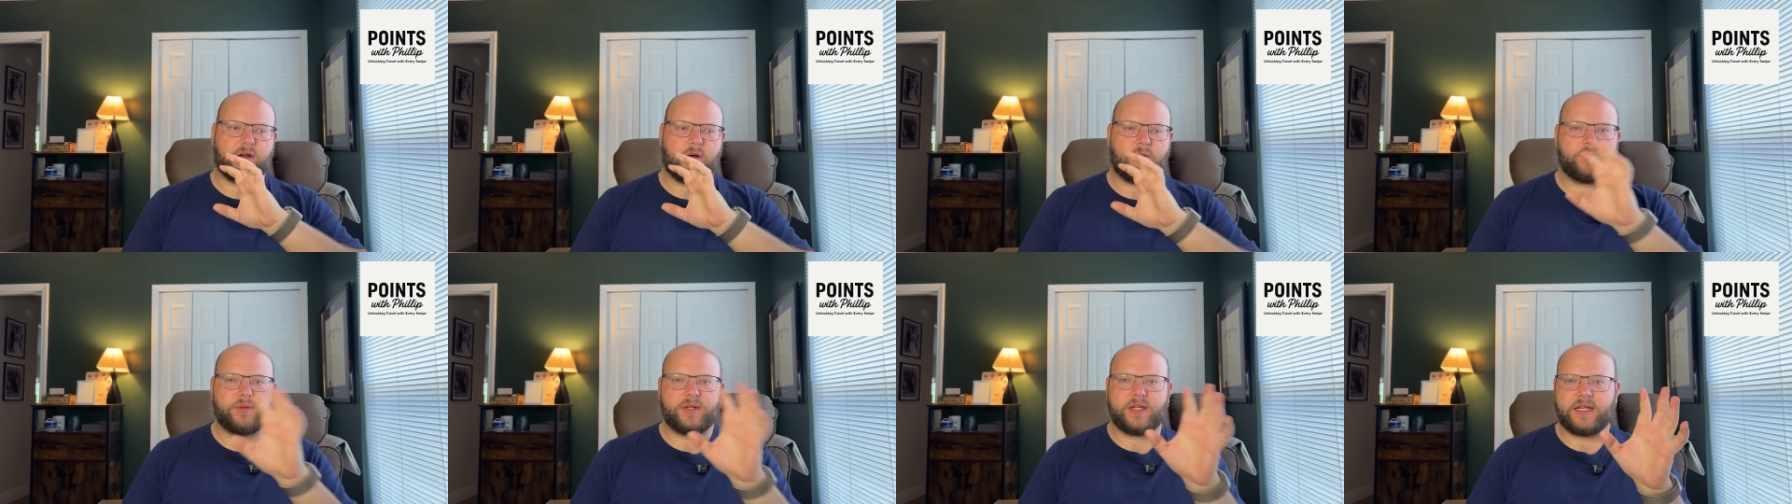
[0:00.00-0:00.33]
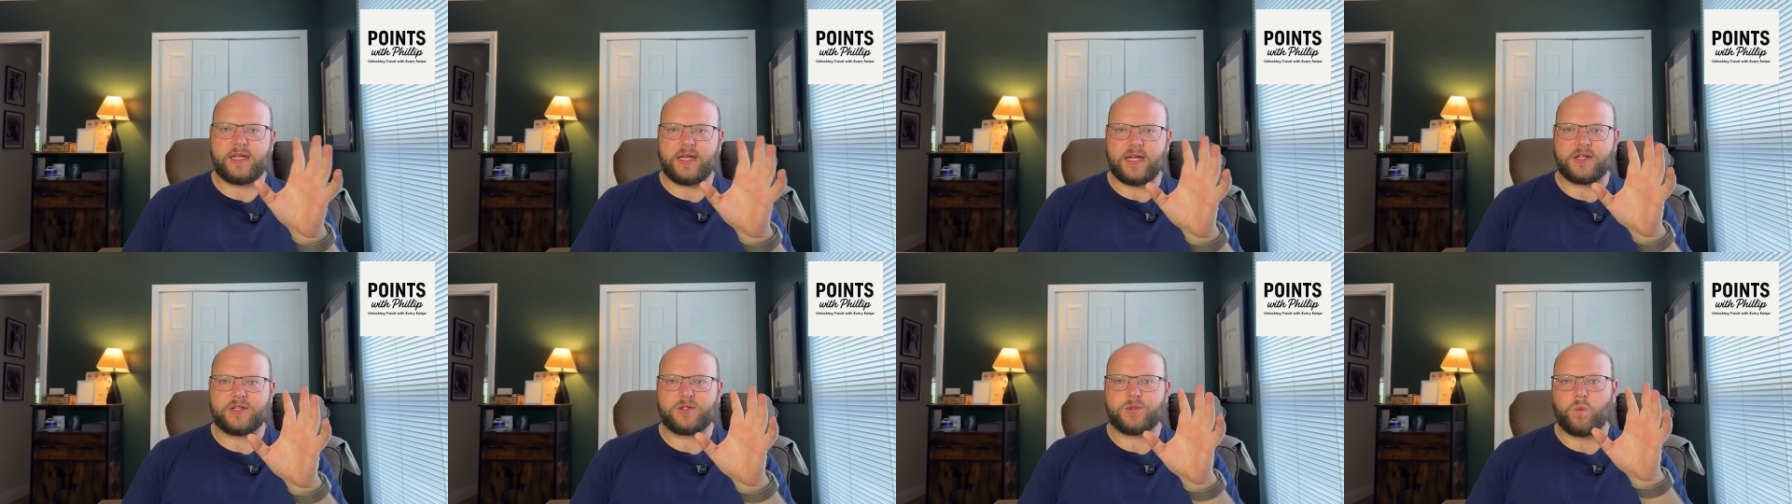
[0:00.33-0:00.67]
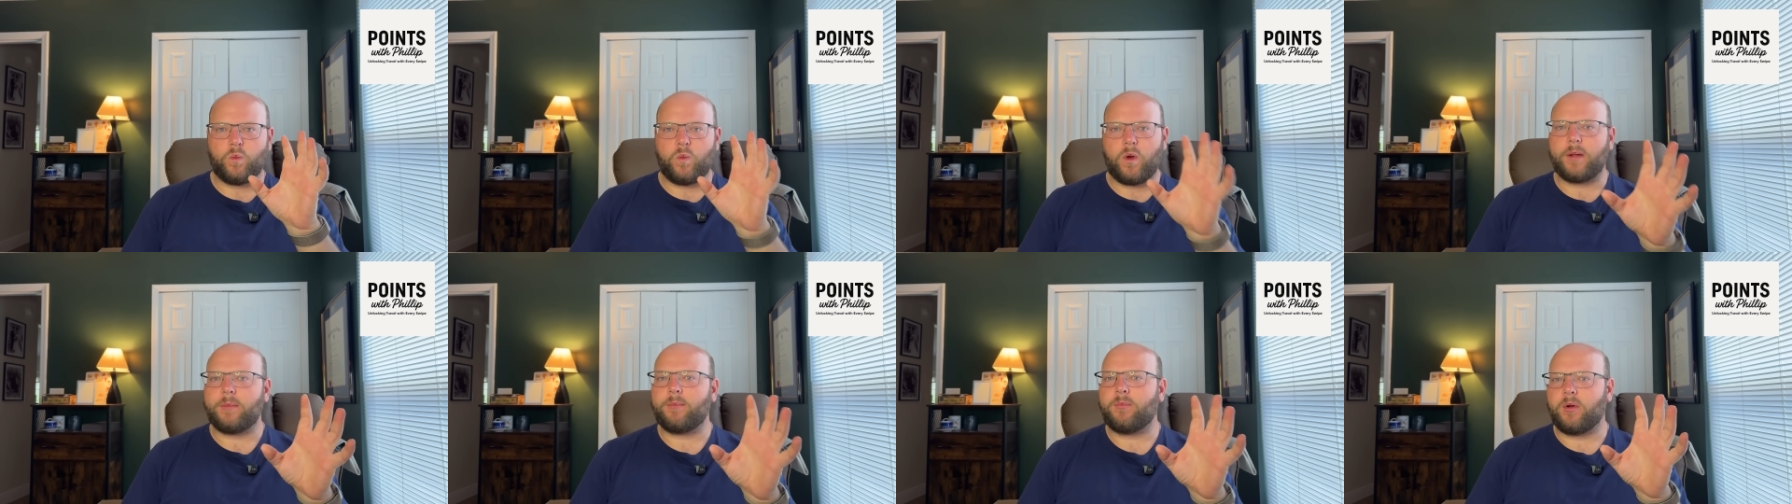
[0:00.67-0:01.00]
only gets
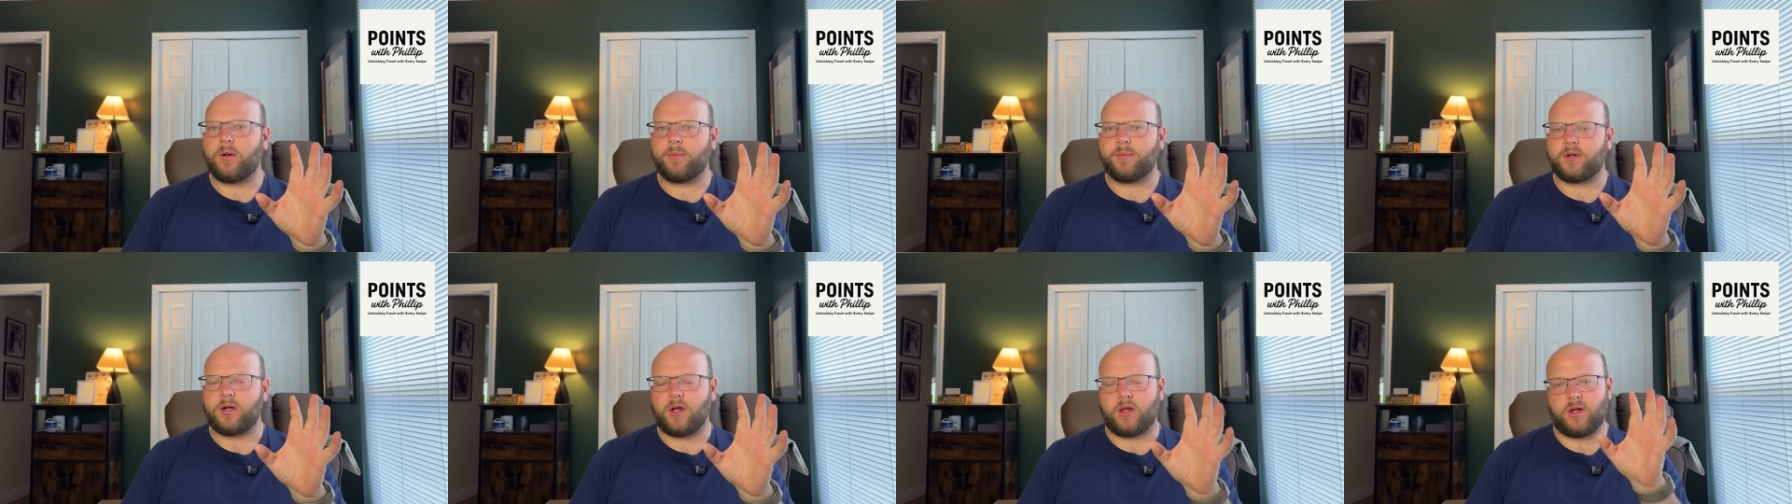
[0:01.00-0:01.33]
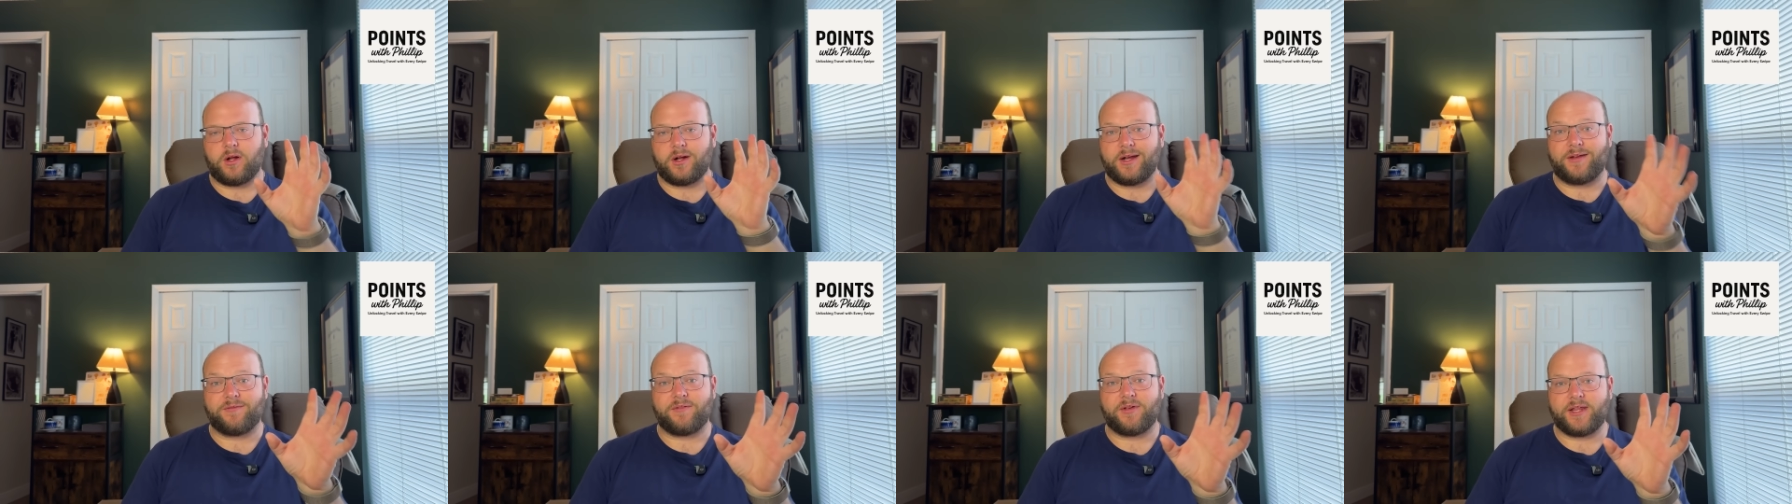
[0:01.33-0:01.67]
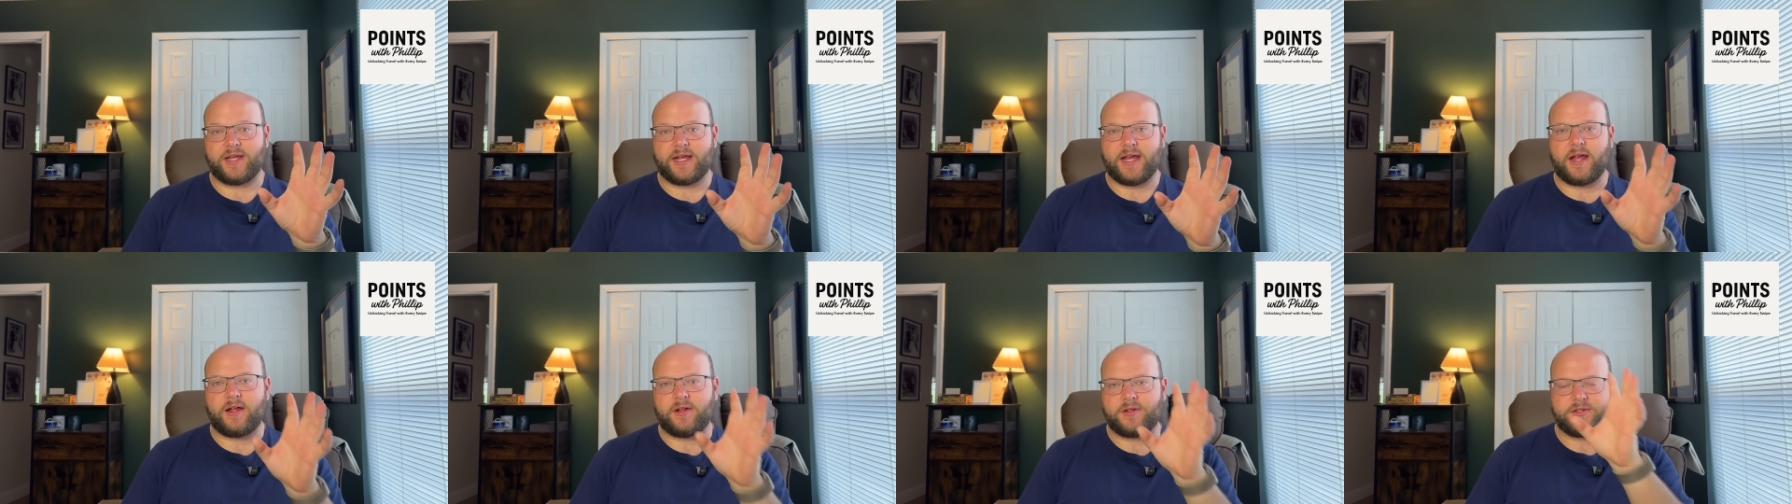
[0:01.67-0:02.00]
1 point per dollar on
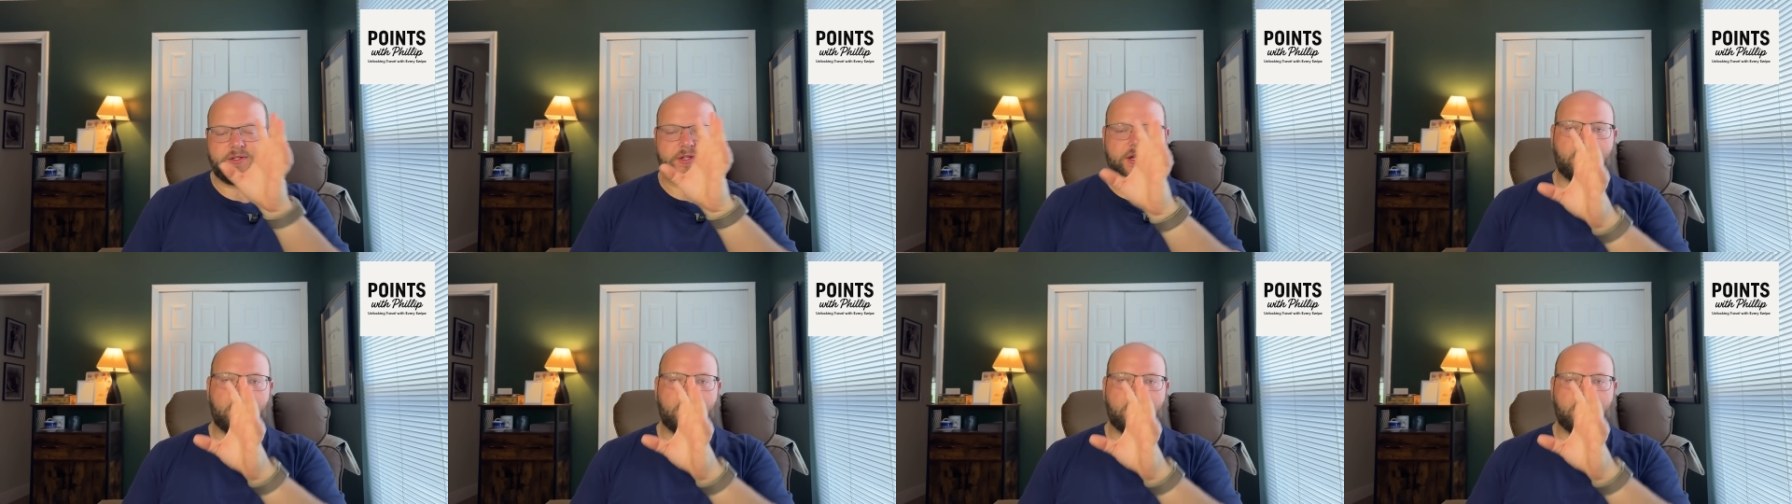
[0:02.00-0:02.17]
everything else.